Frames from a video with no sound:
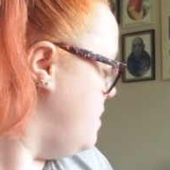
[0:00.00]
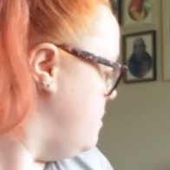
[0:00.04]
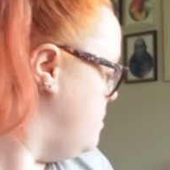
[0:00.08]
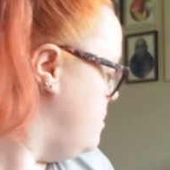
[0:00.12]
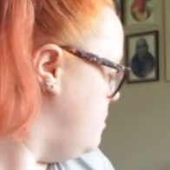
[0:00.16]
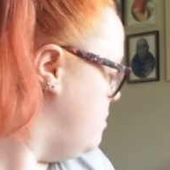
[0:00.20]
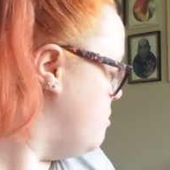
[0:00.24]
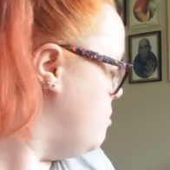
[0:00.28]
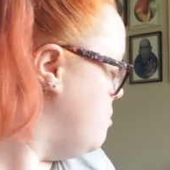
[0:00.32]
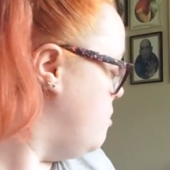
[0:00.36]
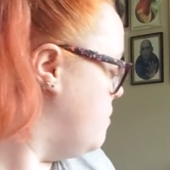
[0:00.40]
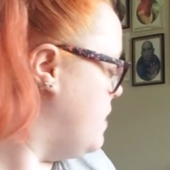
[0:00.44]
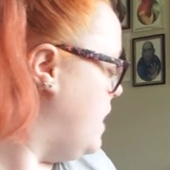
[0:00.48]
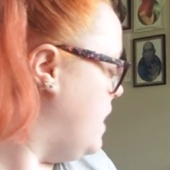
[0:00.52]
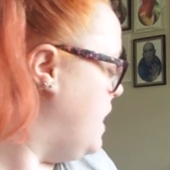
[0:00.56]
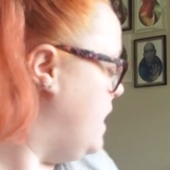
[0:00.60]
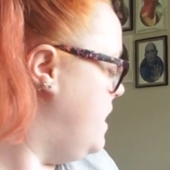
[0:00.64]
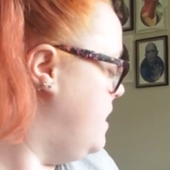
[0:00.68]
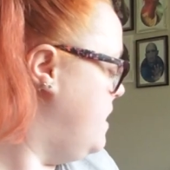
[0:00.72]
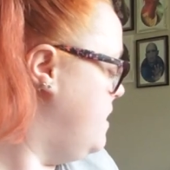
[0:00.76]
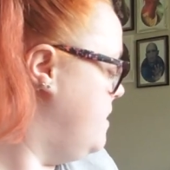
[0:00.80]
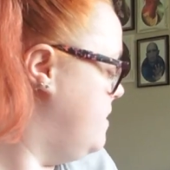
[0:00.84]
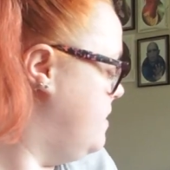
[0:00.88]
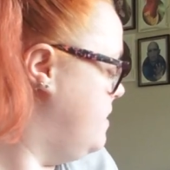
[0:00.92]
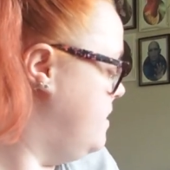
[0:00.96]
So I've got
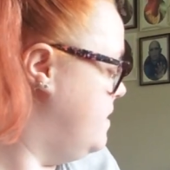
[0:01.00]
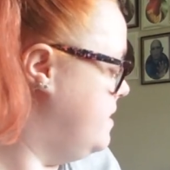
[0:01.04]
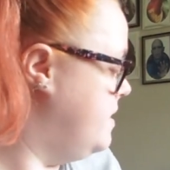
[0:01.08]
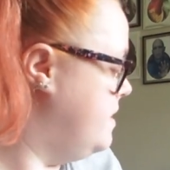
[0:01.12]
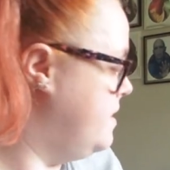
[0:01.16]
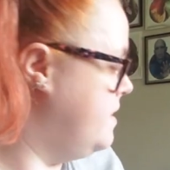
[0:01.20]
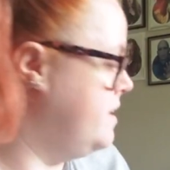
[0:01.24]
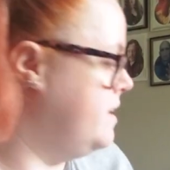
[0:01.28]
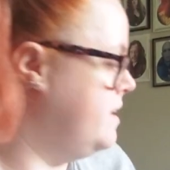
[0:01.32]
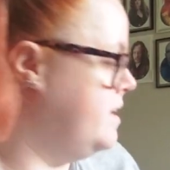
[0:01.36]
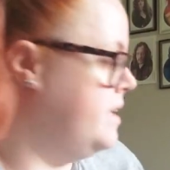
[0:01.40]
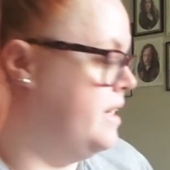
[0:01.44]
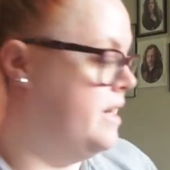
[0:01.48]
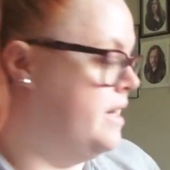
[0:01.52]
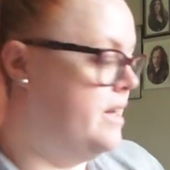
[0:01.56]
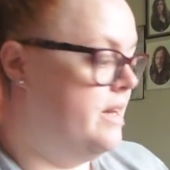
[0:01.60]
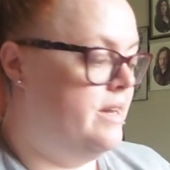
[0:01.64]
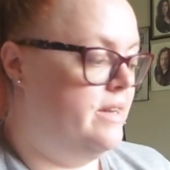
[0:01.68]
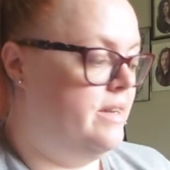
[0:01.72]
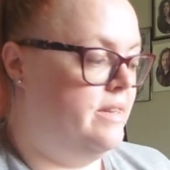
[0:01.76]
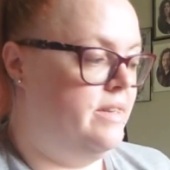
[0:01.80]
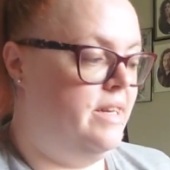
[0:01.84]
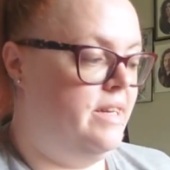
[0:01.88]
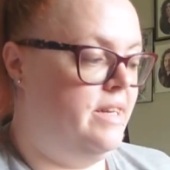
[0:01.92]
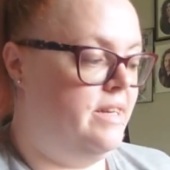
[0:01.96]
that.
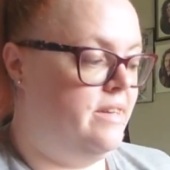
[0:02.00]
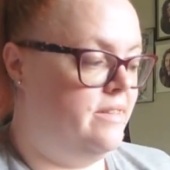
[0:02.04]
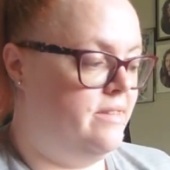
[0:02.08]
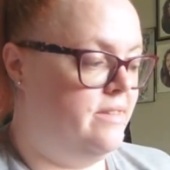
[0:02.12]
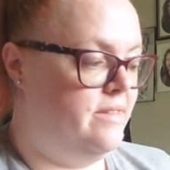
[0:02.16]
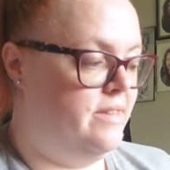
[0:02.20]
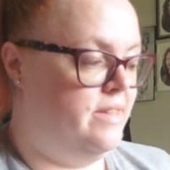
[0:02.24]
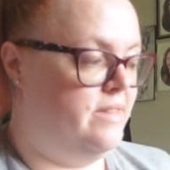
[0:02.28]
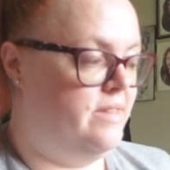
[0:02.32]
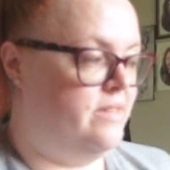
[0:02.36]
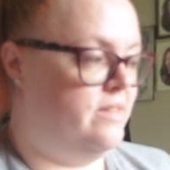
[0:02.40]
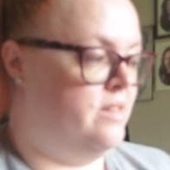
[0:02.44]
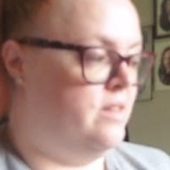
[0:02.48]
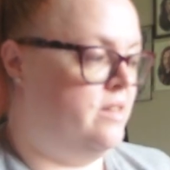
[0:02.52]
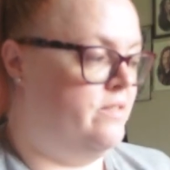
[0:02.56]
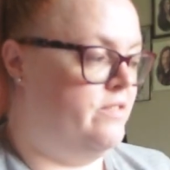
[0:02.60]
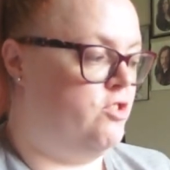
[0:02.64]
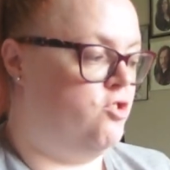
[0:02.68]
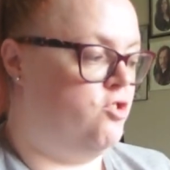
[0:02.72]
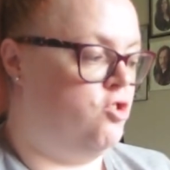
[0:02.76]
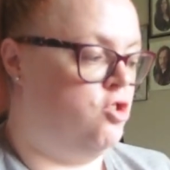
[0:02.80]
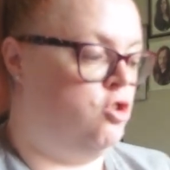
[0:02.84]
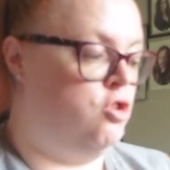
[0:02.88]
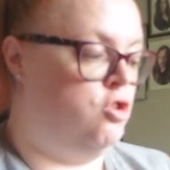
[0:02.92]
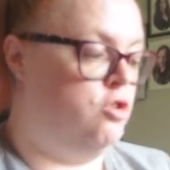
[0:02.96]
Next is another
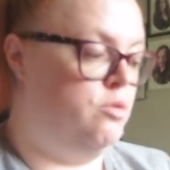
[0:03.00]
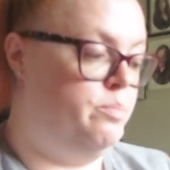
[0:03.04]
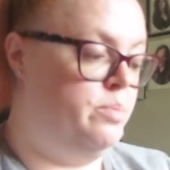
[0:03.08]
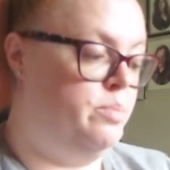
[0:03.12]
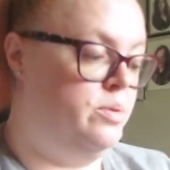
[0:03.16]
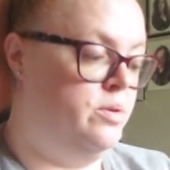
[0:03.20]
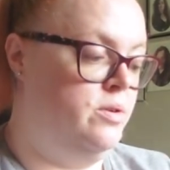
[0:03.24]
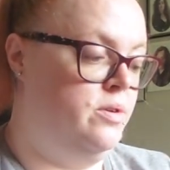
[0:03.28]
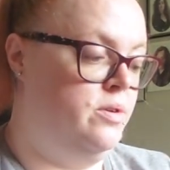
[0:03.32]
top.